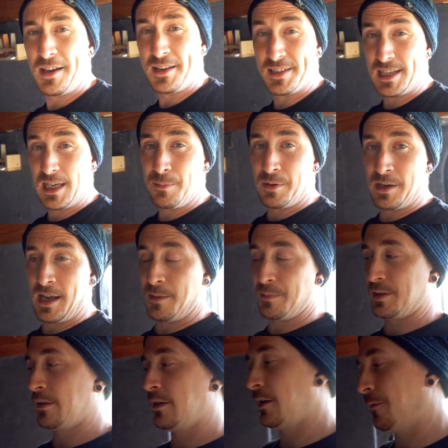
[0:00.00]
can sleep on it
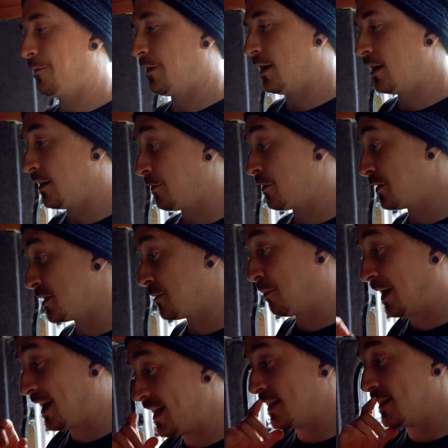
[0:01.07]
absolutely fine. I've got some
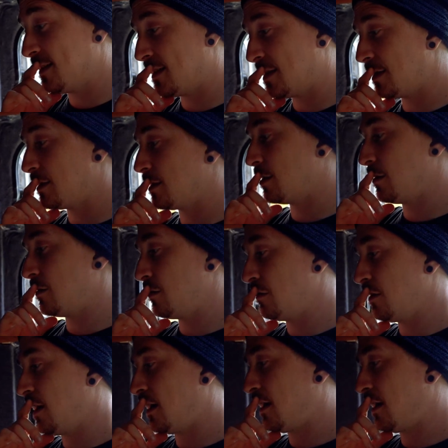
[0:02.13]
plans to